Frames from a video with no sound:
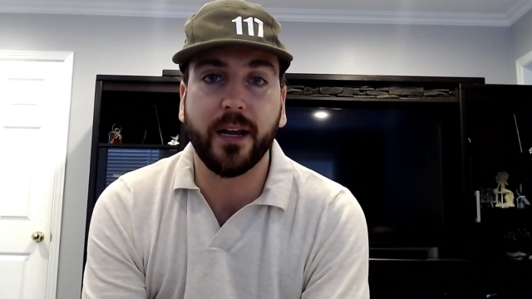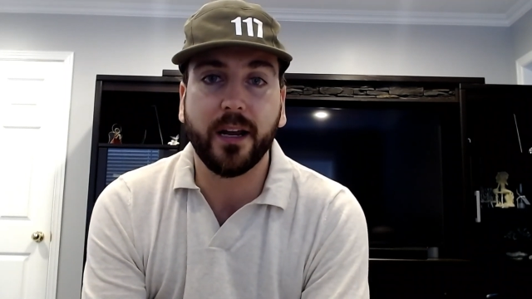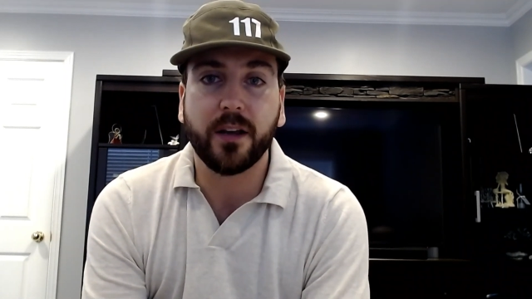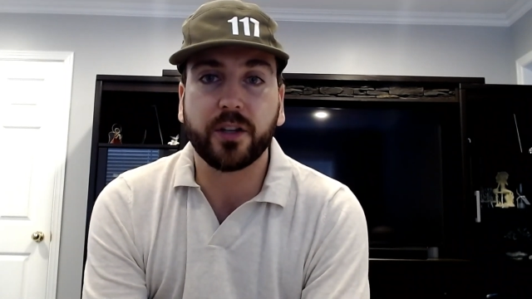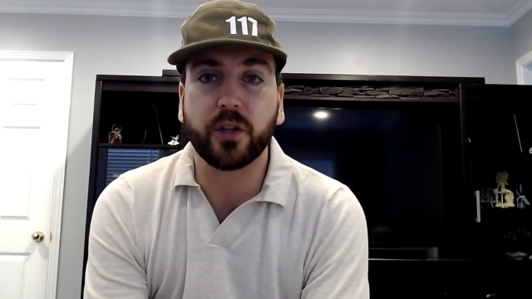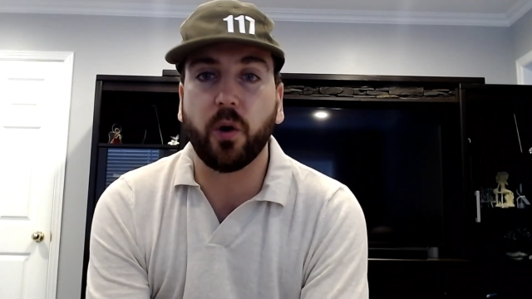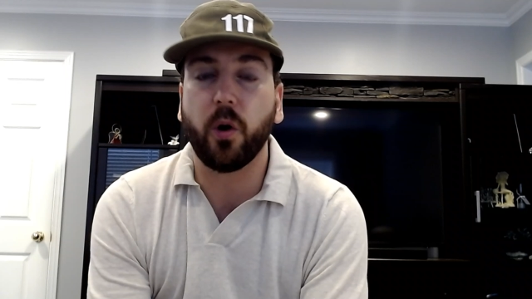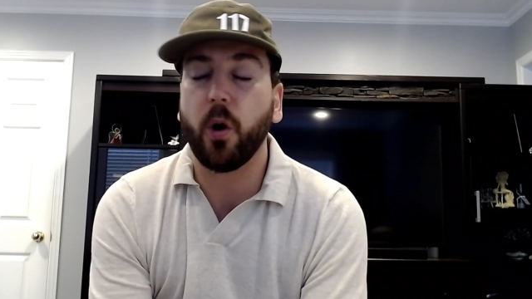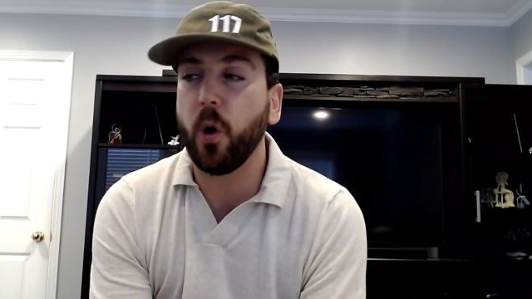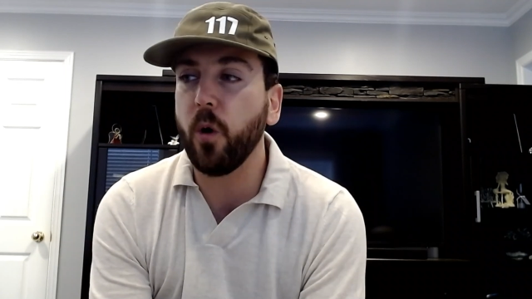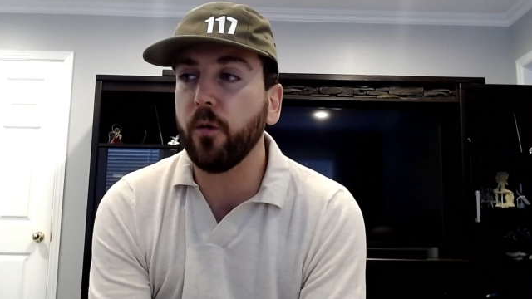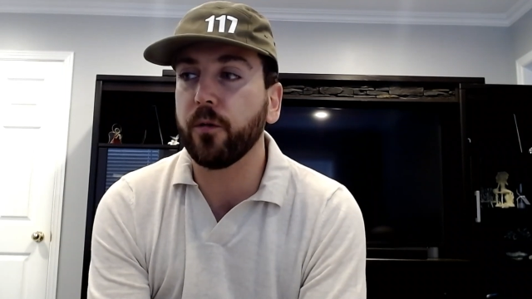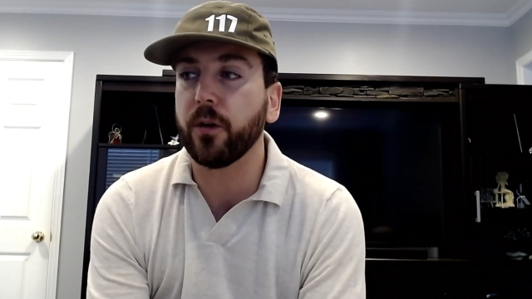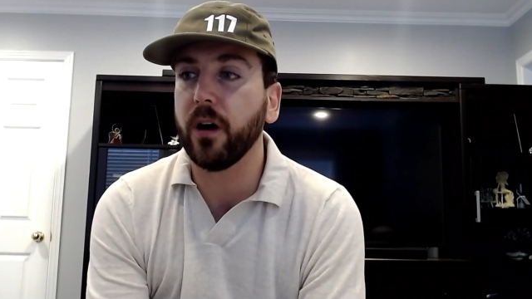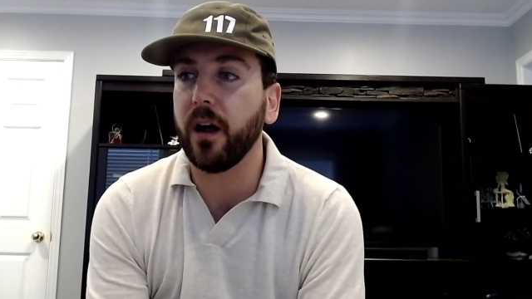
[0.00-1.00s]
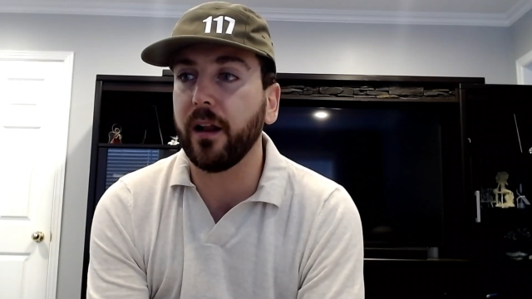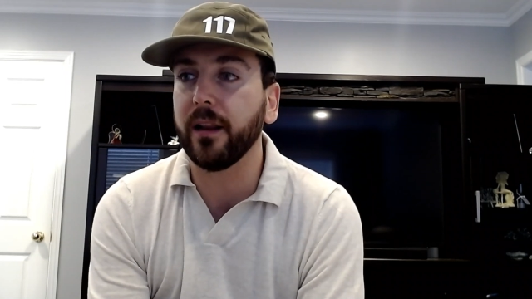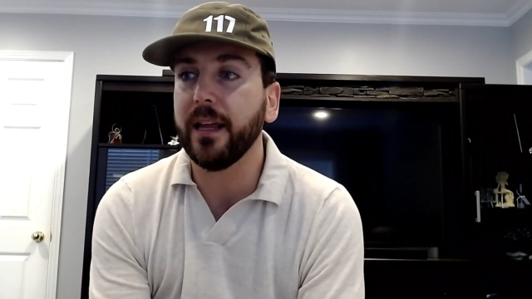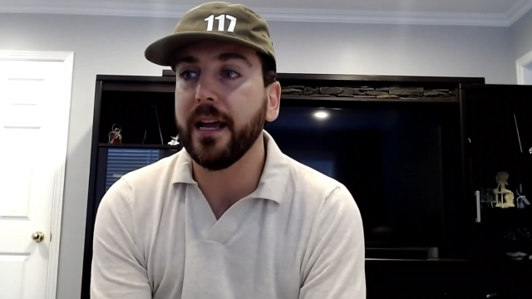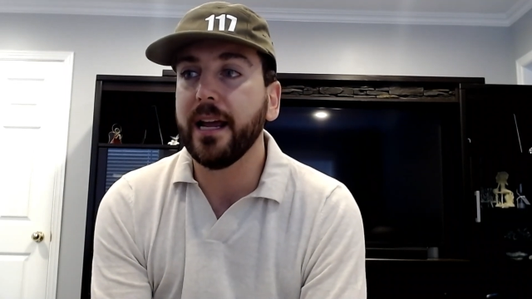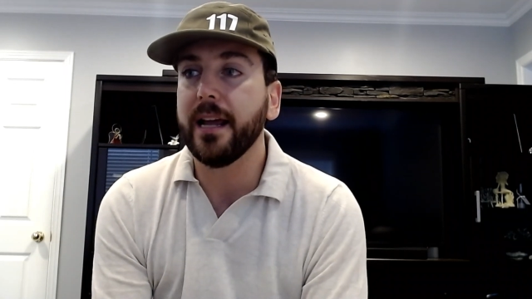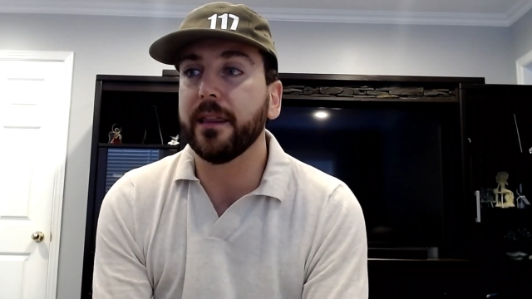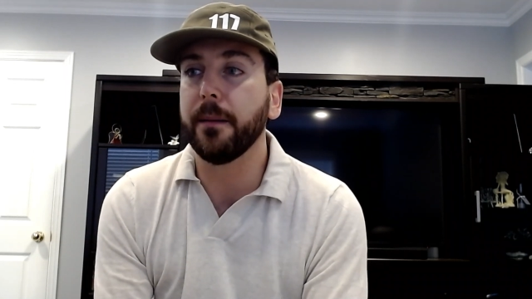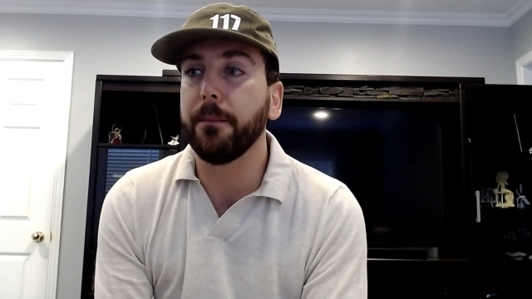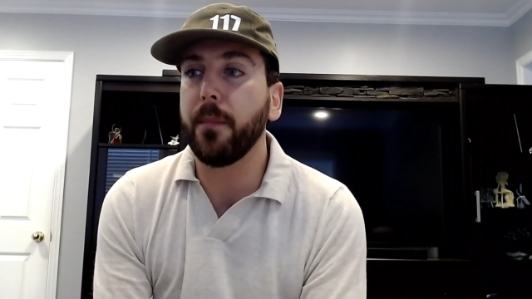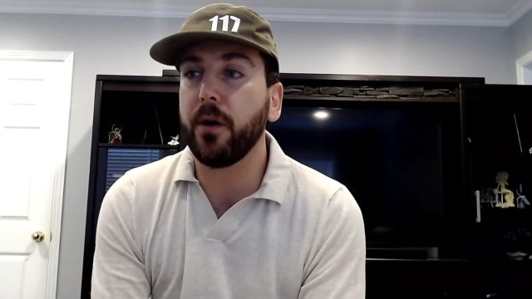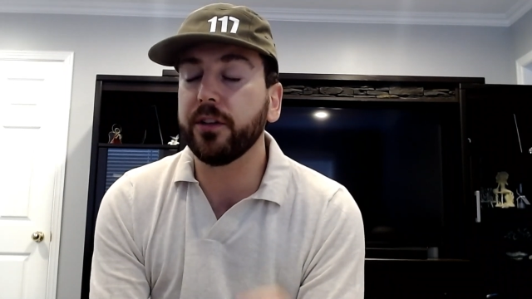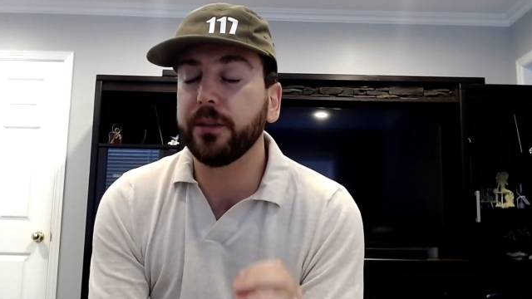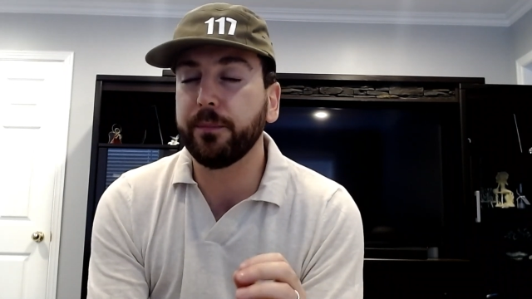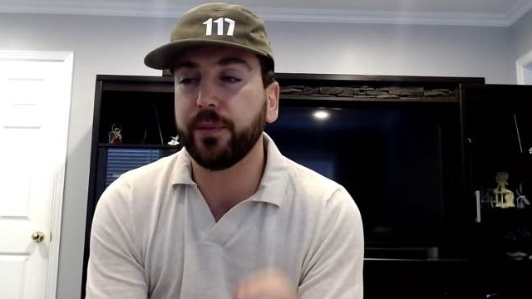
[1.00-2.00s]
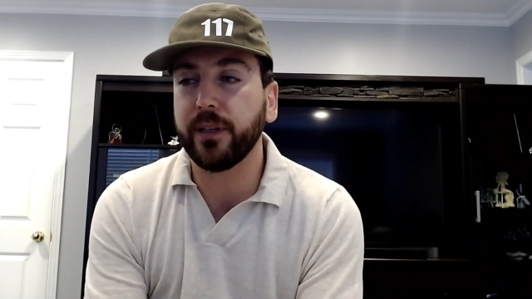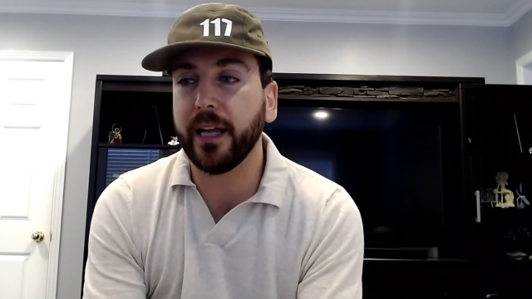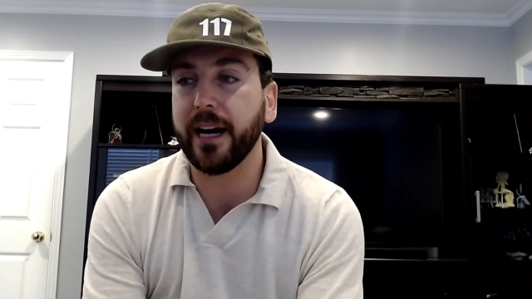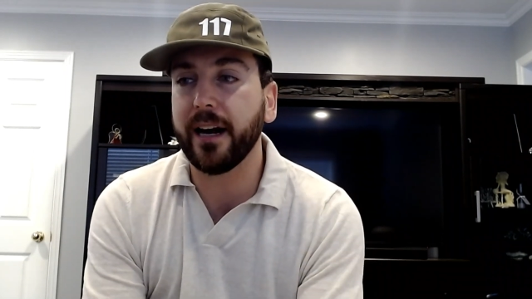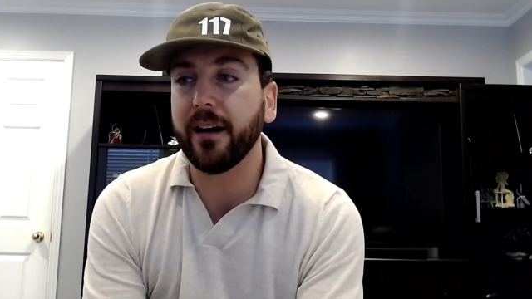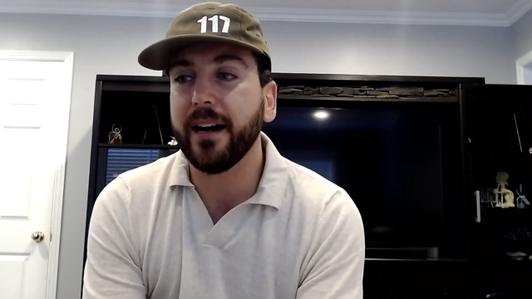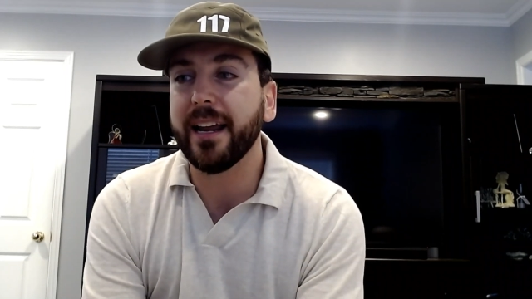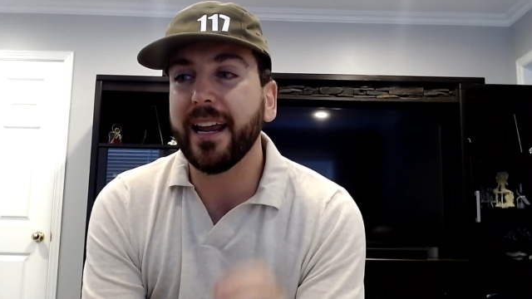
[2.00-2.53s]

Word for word: So overall, the multiplayer